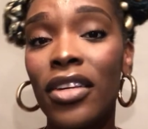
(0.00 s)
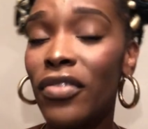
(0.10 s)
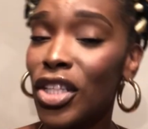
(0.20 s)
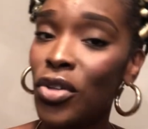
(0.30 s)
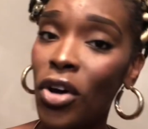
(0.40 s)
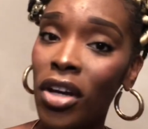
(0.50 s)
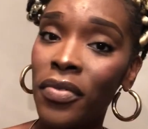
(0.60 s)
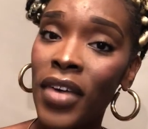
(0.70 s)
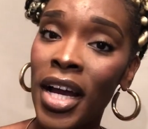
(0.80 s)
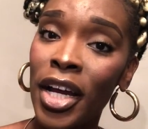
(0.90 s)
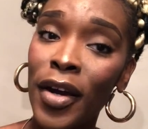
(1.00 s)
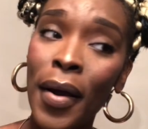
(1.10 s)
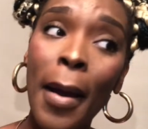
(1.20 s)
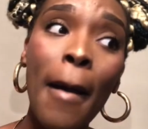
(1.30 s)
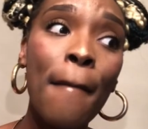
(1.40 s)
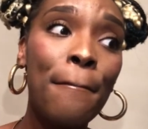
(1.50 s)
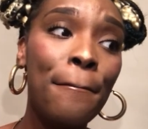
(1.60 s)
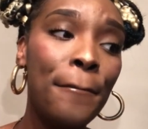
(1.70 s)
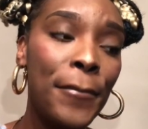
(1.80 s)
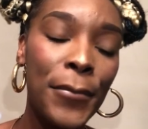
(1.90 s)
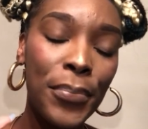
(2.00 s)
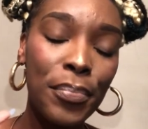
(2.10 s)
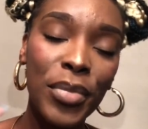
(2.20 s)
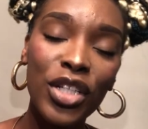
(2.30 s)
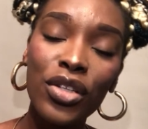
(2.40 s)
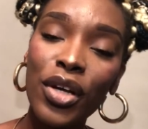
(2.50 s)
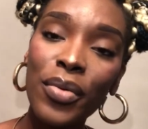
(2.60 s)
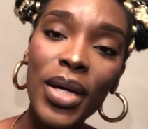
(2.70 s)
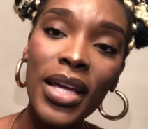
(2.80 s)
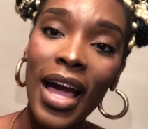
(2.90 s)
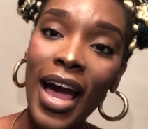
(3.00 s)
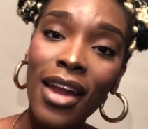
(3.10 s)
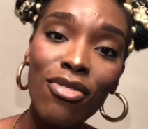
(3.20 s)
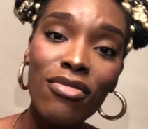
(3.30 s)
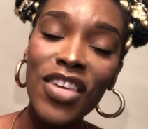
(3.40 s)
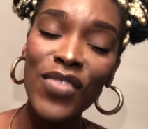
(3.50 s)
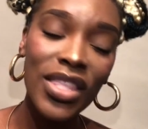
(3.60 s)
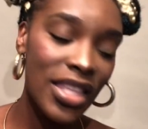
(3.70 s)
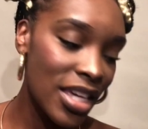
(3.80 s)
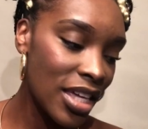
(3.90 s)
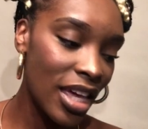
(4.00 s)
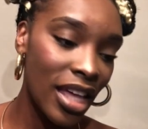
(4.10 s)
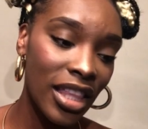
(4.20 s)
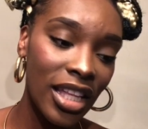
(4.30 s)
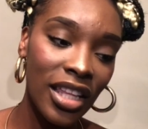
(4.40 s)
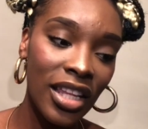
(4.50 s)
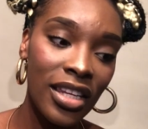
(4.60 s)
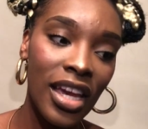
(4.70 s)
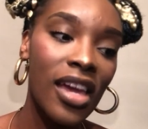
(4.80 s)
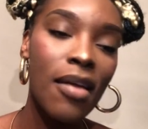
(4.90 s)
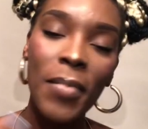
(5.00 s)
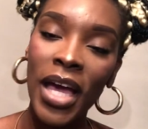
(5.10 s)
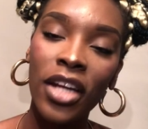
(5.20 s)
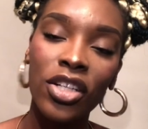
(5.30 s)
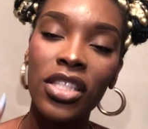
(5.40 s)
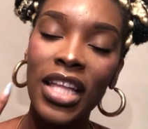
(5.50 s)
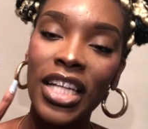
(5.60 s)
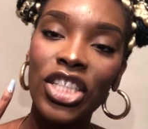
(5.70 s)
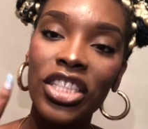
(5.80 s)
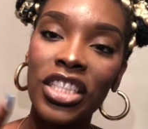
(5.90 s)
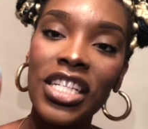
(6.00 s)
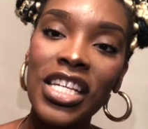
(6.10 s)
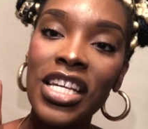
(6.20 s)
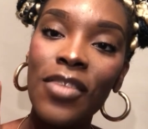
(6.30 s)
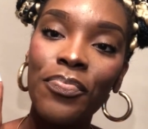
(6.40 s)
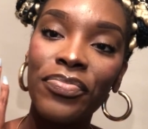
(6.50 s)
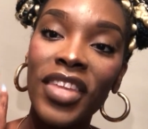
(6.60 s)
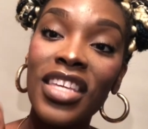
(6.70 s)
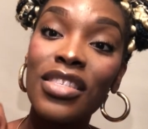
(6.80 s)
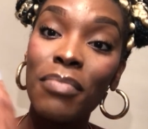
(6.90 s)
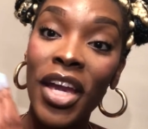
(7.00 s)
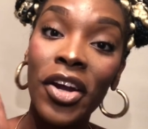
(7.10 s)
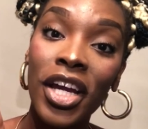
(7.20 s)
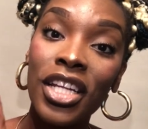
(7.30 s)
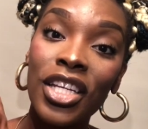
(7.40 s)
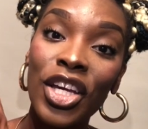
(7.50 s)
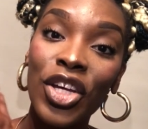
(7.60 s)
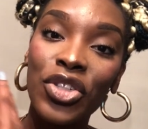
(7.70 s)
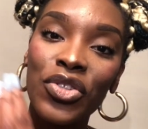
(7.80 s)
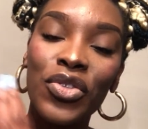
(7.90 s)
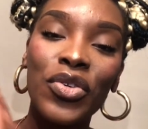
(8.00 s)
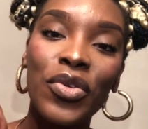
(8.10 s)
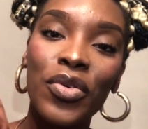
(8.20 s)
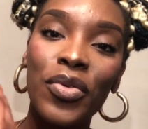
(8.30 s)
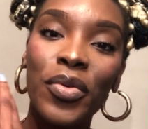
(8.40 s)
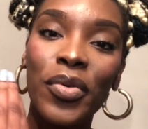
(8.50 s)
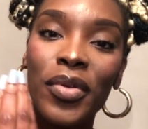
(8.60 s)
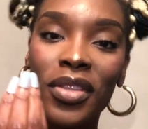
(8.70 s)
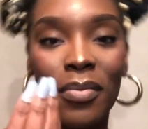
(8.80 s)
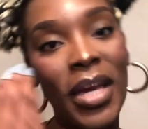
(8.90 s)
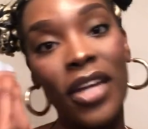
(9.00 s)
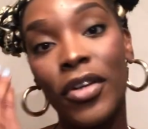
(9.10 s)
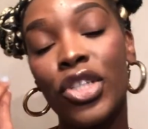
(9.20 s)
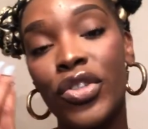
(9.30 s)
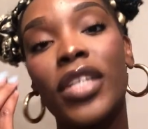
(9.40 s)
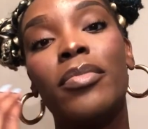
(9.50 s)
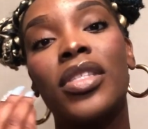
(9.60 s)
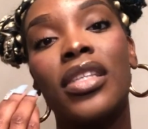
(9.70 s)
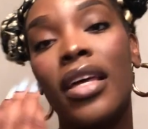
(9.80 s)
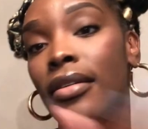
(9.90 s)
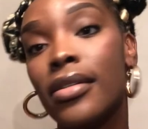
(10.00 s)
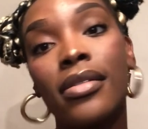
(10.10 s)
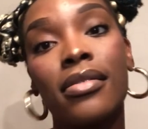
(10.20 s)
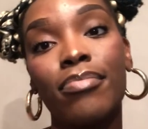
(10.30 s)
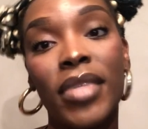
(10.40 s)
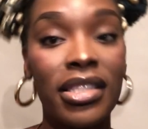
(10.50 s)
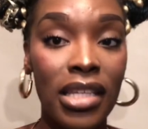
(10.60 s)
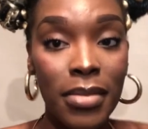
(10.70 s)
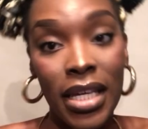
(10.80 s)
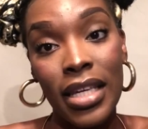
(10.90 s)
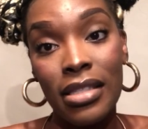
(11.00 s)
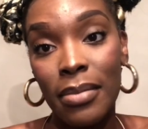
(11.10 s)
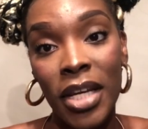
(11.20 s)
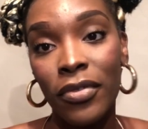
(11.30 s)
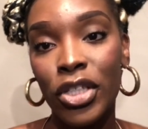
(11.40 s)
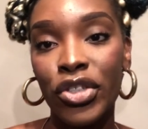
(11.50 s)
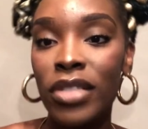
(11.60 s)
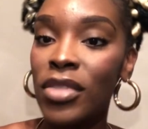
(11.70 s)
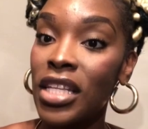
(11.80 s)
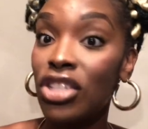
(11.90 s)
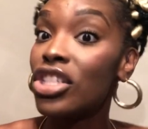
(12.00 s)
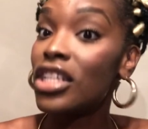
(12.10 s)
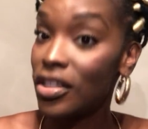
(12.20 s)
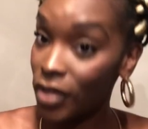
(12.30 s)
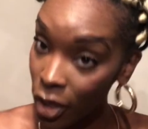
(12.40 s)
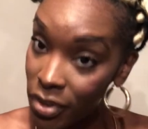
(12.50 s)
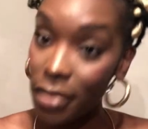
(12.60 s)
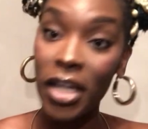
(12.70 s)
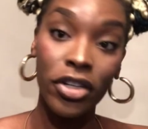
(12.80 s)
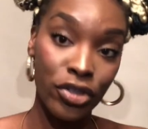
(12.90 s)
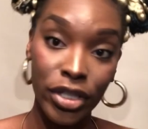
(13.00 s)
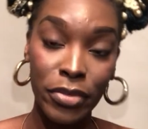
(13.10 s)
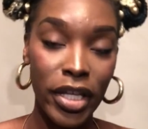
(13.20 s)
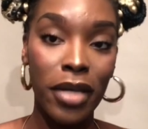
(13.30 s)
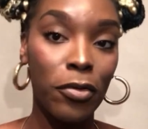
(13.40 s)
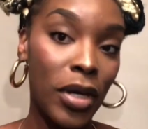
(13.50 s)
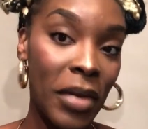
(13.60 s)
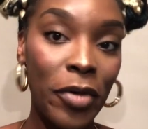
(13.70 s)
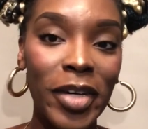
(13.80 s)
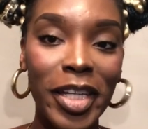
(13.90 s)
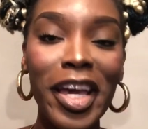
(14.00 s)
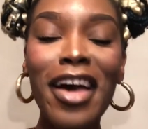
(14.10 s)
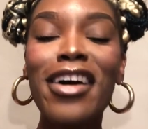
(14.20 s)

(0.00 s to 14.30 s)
Their venue caught a fire. But you know what? I don't even think at the end of the day it matters. Like, she is married to the man of her dreams. At least it seems like he's the man of her dreams that she didn't even know was the man of her dreams, like way back when.